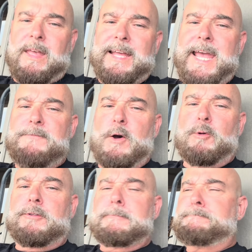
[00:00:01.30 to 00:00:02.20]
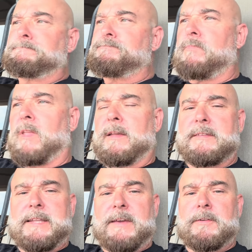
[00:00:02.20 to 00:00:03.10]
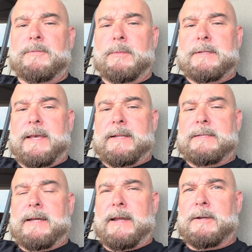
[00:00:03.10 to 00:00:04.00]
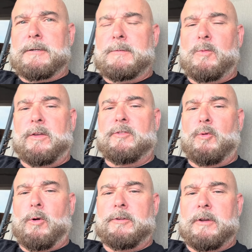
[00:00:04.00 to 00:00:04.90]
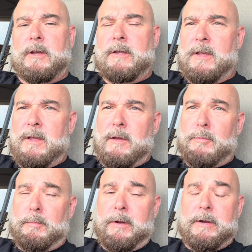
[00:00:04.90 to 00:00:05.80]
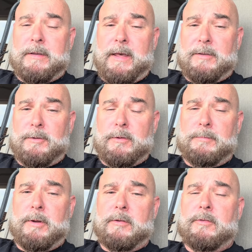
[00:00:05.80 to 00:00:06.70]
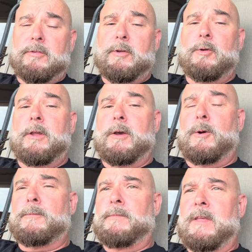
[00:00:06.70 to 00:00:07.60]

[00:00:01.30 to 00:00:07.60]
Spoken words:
Hey folks, David from the Tatted Tiger, West Georgia, premier tattoo and piercing studio.